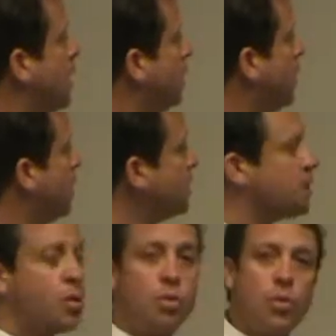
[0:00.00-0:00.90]
But
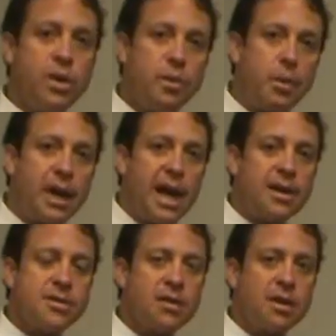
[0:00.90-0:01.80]
so when you put a
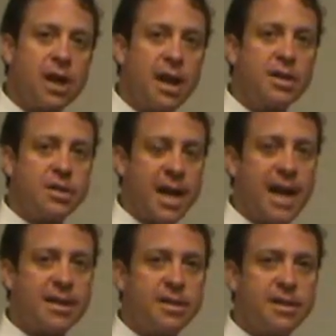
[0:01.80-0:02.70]
house under
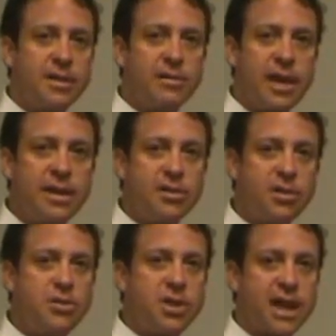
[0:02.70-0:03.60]
contract, you've got
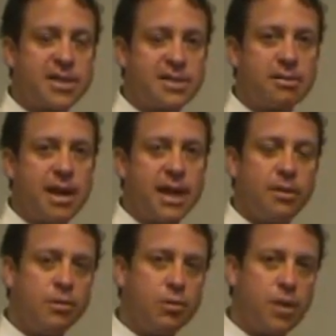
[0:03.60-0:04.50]
two checks to write.
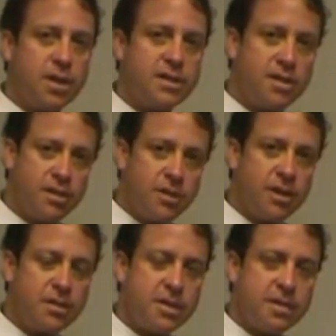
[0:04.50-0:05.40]
One is the due
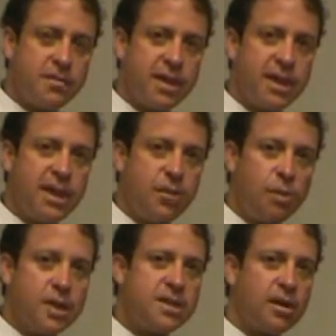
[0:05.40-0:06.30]
diligence fee and
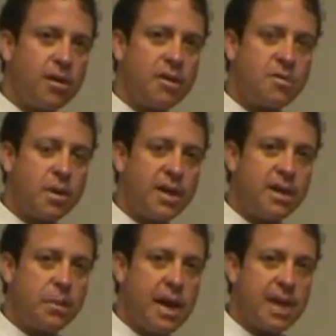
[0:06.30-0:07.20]
one is the earnest money
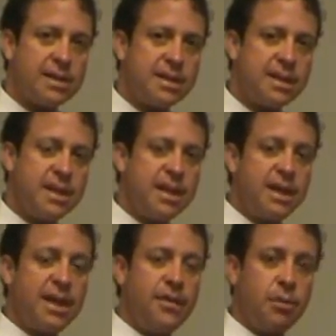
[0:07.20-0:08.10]
deposit.
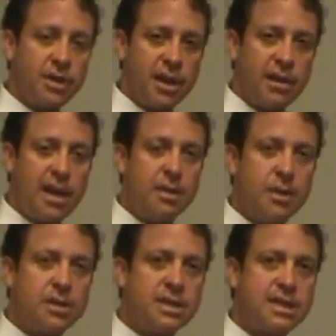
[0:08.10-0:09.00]
In North Carolina,
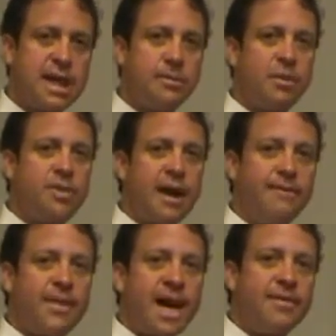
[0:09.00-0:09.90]
most of the time you've got
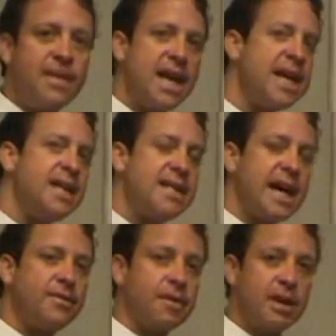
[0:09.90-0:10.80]
5 days
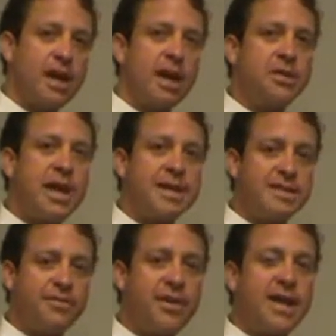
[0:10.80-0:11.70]
after the contract's
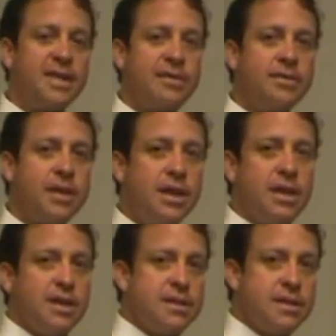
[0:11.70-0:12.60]
effective
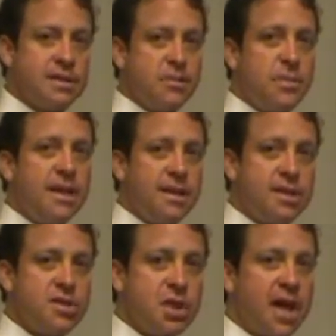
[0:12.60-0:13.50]
to submit
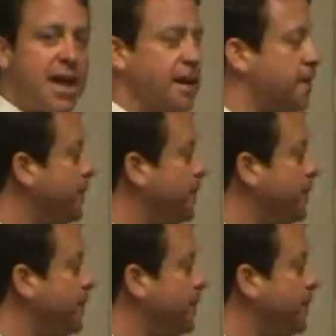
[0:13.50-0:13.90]
this check.